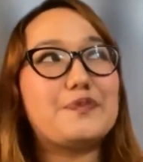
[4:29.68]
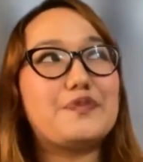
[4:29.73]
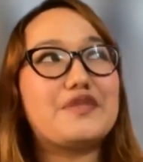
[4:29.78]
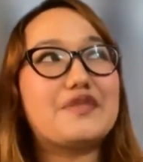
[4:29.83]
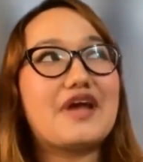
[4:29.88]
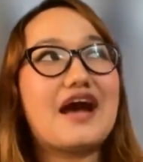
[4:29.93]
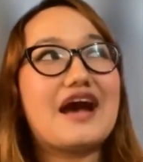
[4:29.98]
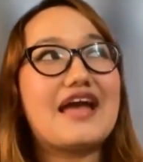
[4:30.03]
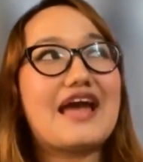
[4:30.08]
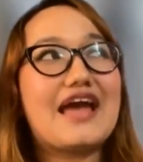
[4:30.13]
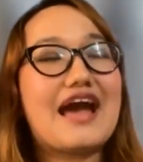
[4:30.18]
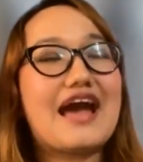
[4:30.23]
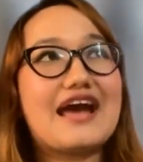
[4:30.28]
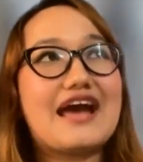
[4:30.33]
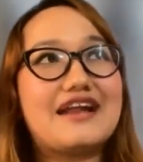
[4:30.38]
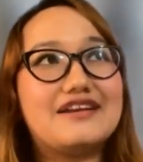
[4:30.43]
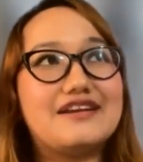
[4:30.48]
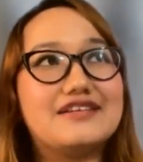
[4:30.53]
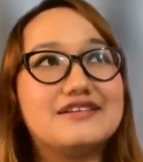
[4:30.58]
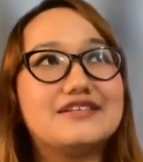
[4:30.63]
I
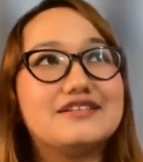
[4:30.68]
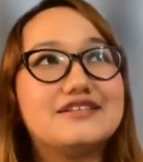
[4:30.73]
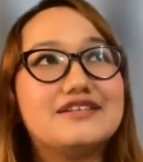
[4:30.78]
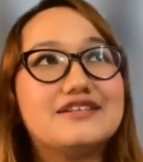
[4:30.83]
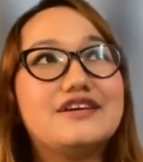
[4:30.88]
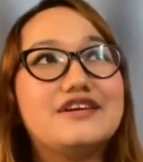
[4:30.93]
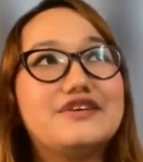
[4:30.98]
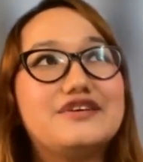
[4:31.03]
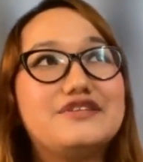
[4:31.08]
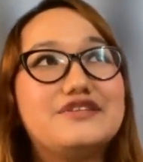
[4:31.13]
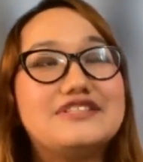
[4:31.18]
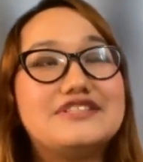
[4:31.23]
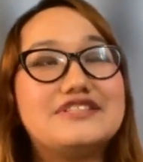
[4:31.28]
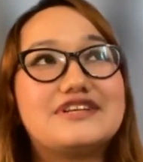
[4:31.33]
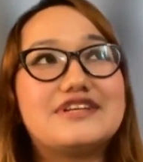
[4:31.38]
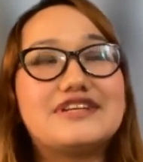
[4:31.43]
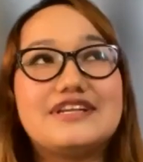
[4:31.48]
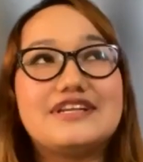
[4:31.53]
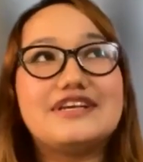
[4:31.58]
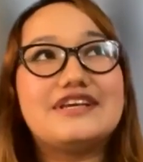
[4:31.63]
had uh,
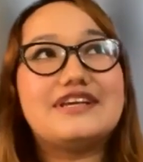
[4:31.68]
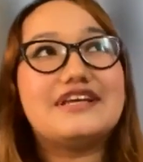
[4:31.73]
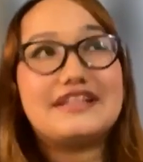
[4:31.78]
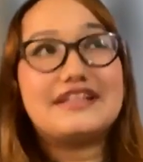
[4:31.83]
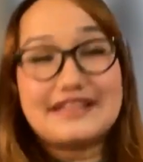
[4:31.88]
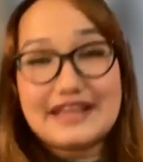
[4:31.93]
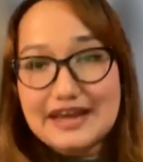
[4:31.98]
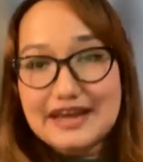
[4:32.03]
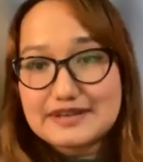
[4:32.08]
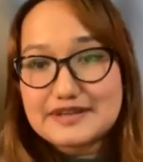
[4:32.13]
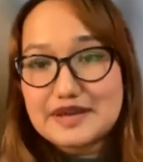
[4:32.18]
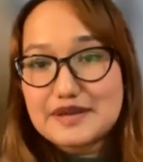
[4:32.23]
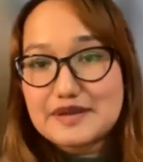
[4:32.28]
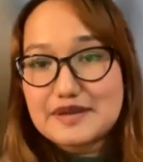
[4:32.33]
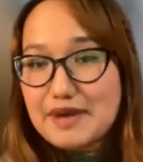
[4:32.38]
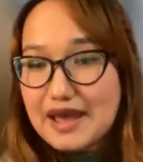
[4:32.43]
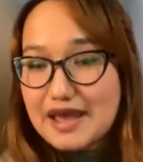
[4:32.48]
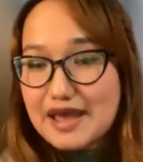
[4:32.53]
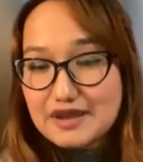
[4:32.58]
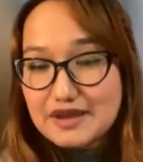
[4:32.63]
recently, at that time, I
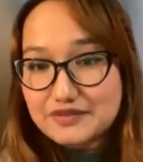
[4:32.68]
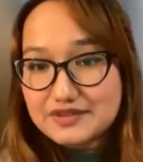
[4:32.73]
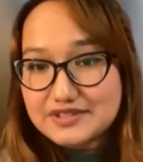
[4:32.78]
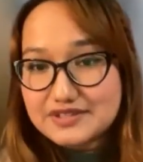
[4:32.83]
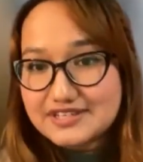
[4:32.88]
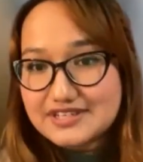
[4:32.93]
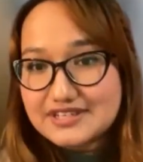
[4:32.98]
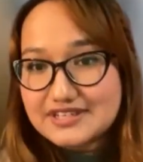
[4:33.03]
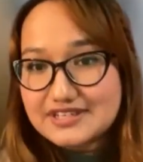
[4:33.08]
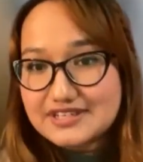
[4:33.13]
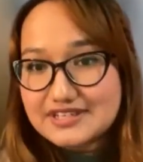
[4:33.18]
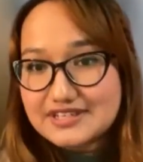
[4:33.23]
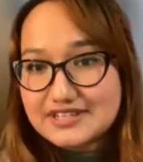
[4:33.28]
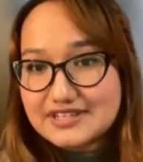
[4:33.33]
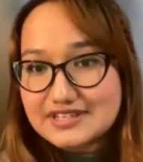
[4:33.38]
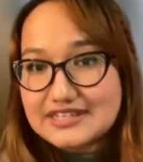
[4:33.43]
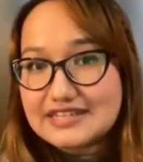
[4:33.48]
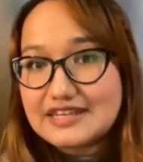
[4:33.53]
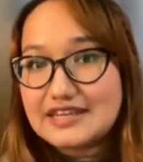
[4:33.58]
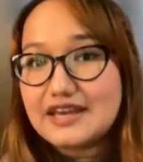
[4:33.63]
had recently
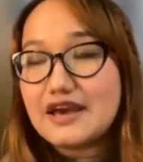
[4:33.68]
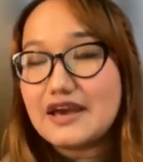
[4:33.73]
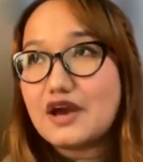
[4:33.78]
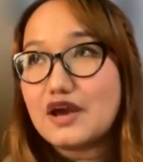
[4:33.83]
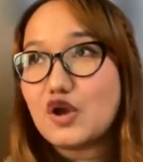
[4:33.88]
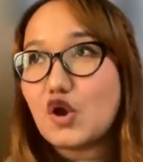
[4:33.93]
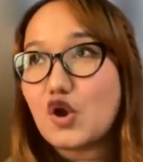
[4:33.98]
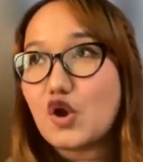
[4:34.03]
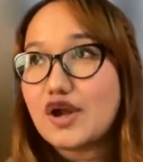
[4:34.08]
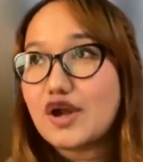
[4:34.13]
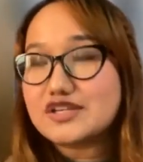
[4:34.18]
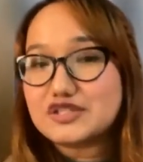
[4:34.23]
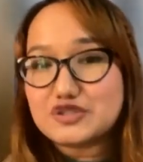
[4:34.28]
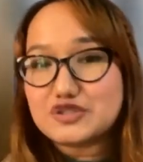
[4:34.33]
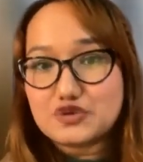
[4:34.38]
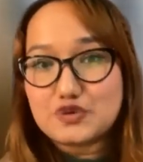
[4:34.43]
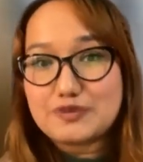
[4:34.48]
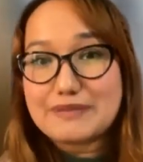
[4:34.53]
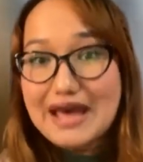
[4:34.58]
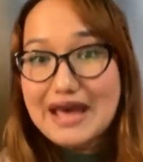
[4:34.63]
uh, got into a
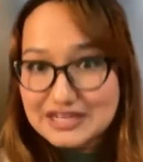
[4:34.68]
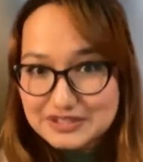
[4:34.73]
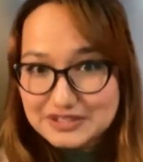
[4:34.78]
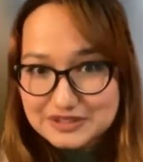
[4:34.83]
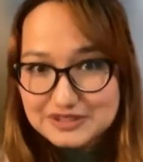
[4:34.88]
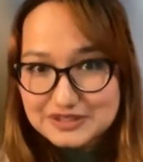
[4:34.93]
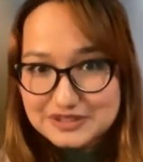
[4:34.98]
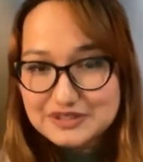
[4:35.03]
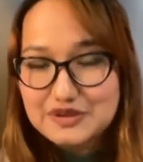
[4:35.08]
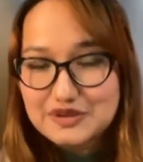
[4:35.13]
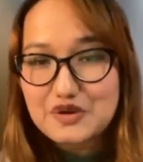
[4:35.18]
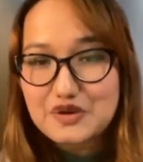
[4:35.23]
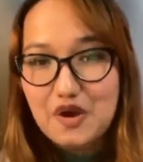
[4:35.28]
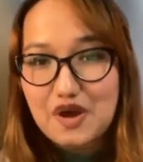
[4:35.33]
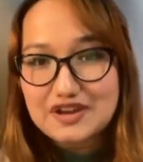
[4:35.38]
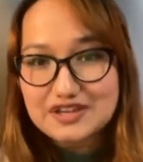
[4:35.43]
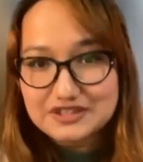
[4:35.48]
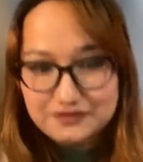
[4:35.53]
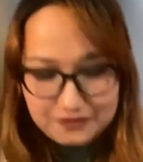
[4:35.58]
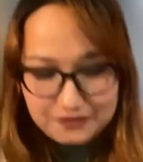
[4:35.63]
bachelor's
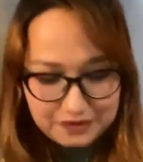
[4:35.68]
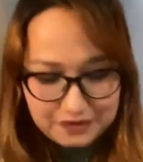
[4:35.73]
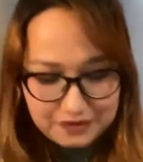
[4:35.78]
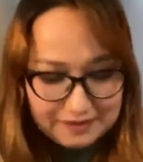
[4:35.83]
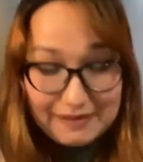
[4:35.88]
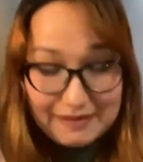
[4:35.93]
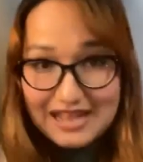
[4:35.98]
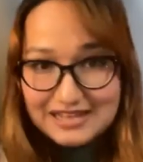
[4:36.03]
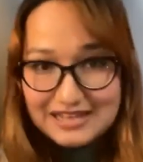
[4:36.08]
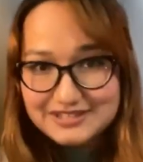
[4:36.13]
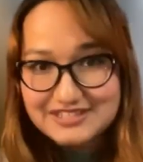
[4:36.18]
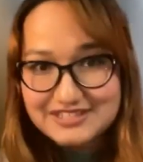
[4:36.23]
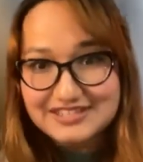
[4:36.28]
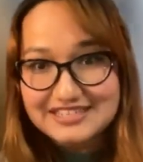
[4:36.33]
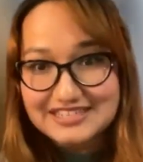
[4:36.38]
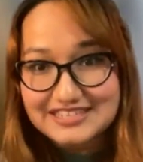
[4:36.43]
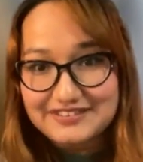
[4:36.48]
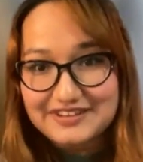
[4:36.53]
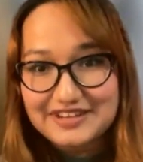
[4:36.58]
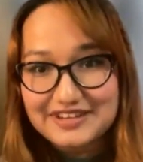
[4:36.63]
college for the bachelor's
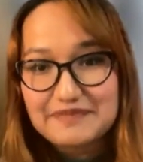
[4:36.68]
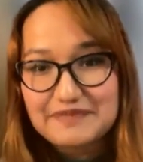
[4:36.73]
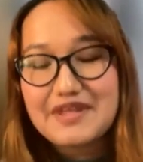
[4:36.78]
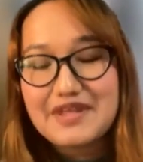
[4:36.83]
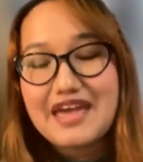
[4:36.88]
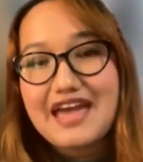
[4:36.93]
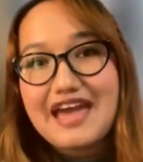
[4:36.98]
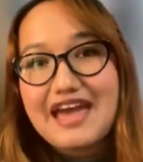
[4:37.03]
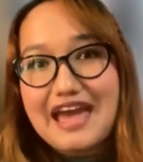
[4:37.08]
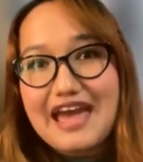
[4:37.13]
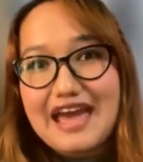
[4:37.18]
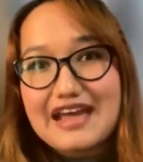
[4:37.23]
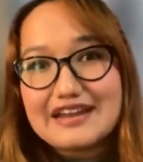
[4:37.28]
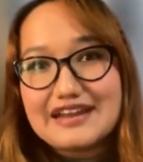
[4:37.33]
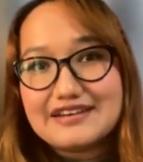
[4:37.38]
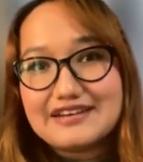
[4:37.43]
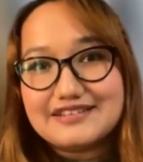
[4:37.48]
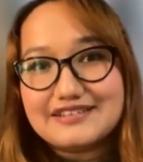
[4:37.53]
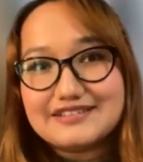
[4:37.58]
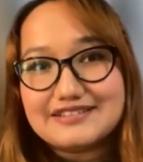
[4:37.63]
degree and
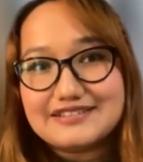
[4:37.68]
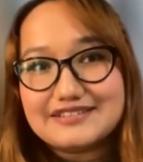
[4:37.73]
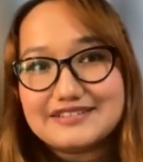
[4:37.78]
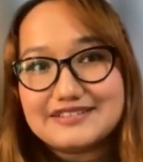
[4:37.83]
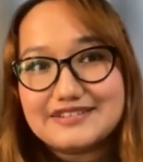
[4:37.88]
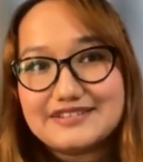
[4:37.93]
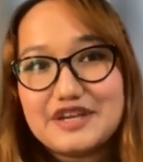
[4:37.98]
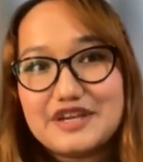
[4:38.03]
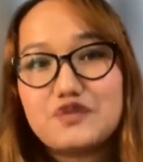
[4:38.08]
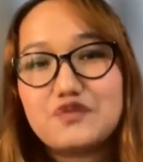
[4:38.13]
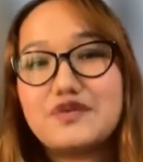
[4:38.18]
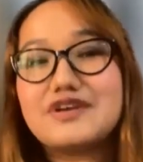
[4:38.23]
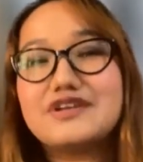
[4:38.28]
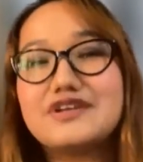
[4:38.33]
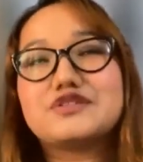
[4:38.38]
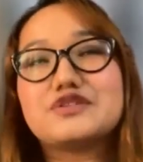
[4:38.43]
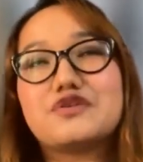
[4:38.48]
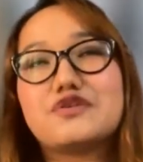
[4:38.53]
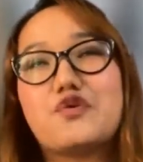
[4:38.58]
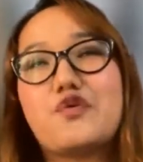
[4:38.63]
uh, it was
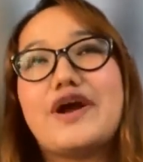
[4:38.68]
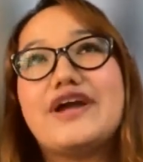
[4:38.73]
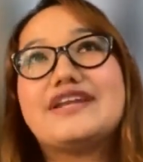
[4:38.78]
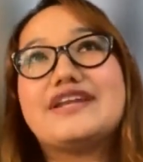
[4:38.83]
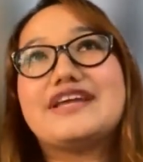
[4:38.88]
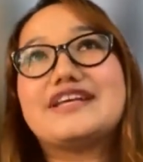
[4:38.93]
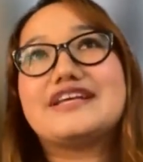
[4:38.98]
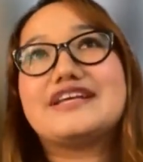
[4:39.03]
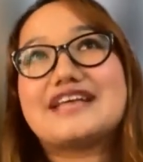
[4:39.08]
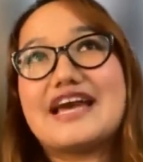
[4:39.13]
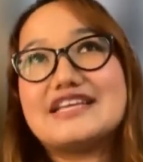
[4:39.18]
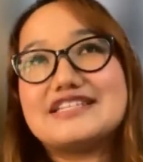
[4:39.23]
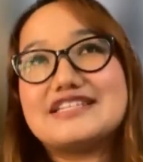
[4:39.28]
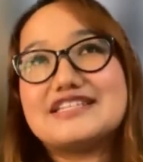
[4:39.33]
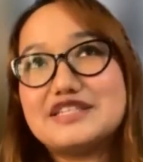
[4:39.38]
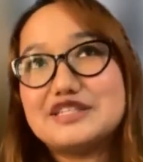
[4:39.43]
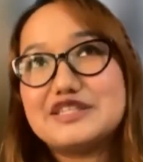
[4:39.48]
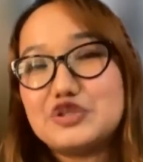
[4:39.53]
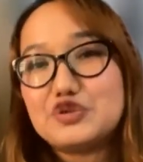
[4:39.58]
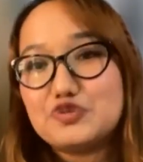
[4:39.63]
quite exciting
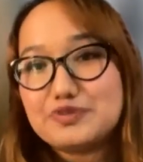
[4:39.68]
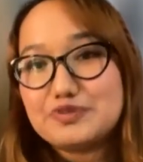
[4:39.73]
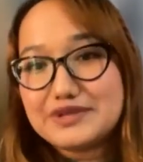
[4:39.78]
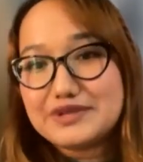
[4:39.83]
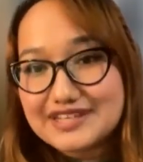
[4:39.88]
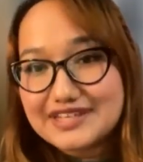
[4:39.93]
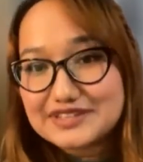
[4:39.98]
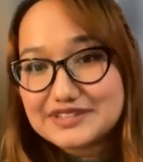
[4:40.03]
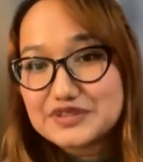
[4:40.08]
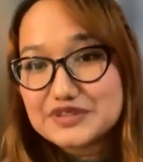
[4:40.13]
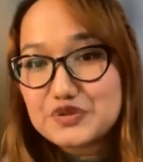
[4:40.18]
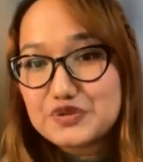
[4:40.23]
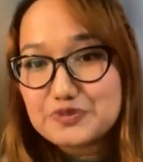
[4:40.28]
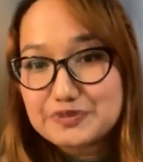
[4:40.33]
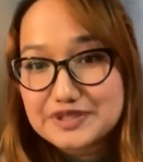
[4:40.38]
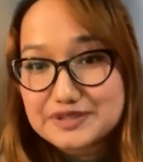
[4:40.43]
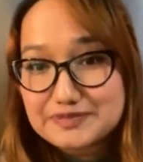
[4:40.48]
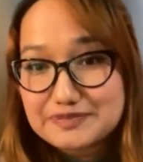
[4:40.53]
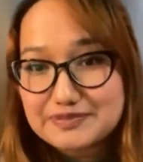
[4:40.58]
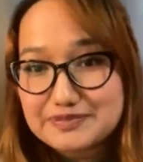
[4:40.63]
new place new
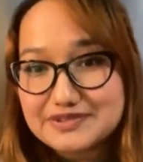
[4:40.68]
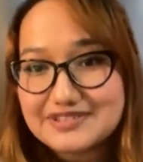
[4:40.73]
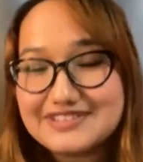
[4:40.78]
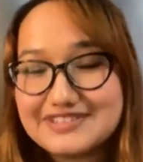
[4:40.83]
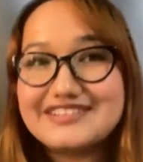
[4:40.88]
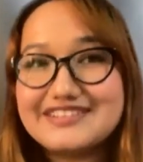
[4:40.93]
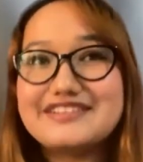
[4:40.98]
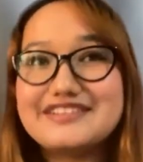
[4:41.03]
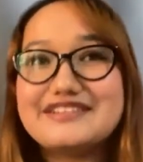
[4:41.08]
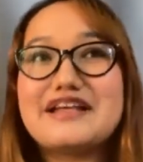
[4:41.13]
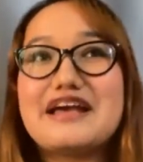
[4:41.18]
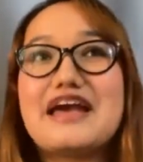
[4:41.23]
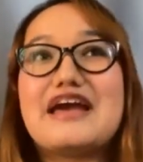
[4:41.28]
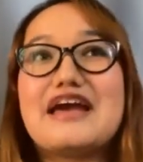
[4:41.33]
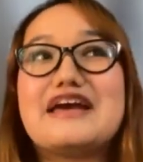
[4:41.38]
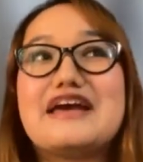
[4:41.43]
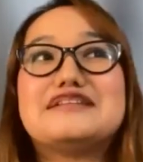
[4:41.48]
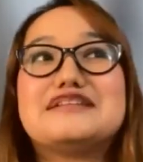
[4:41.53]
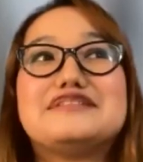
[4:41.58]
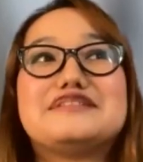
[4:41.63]
people
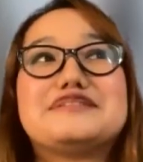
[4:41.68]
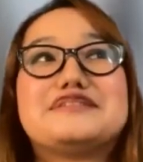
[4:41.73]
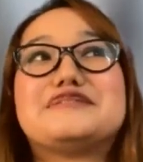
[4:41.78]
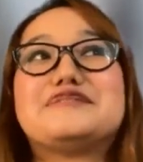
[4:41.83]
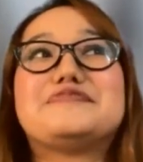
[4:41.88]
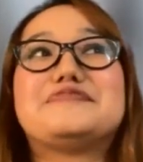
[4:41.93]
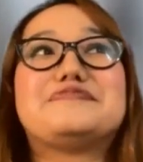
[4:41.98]
and uh,